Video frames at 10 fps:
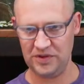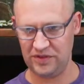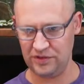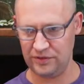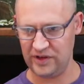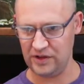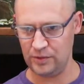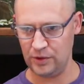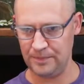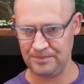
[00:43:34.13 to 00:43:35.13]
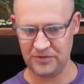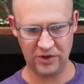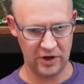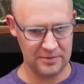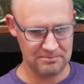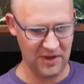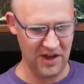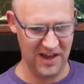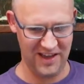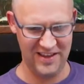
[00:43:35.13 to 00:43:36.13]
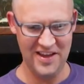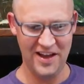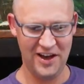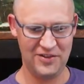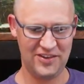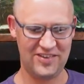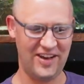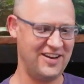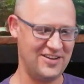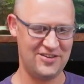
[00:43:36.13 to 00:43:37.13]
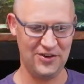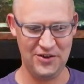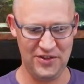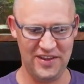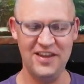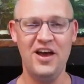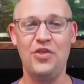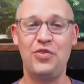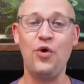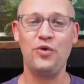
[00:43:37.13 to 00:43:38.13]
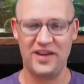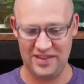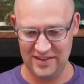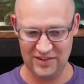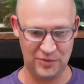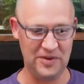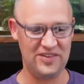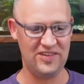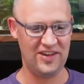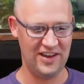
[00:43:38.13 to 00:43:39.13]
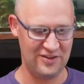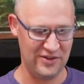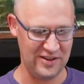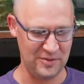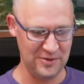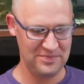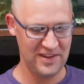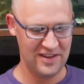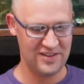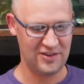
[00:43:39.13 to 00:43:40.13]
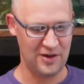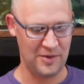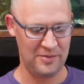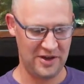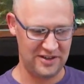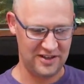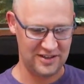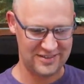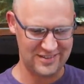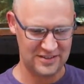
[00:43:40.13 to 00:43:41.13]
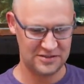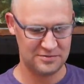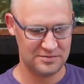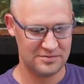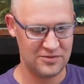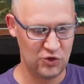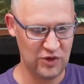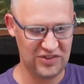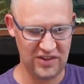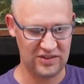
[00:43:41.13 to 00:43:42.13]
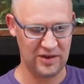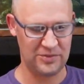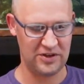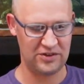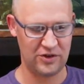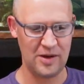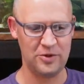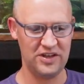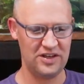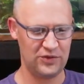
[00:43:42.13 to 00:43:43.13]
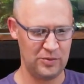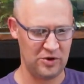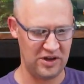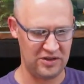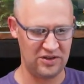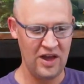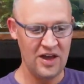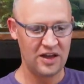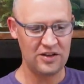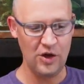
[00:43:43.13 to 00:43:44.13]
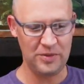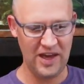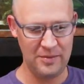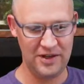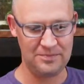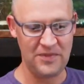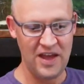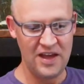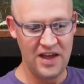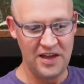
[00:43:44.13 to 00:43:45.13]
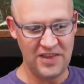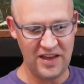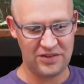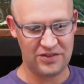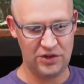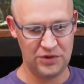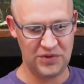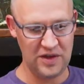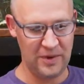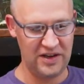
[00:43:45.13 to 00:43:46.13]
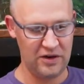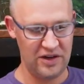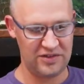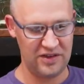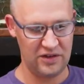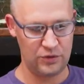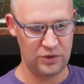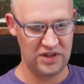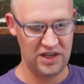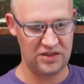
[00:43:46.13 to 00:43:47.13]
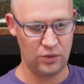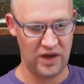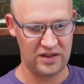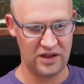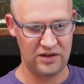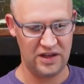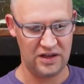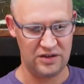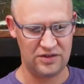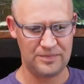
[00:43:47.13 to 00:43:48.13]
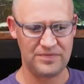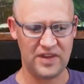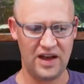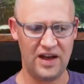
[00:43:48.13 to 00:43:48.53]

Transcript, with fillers: species available. Sorry. I was excited to show you the Thurichthyes species I had available. Sorry, my mind switched things up there. Scrambled eggs for brains. Globe Gaming. Thanks. Do you think my nerite snails will eat the white cloud eggs?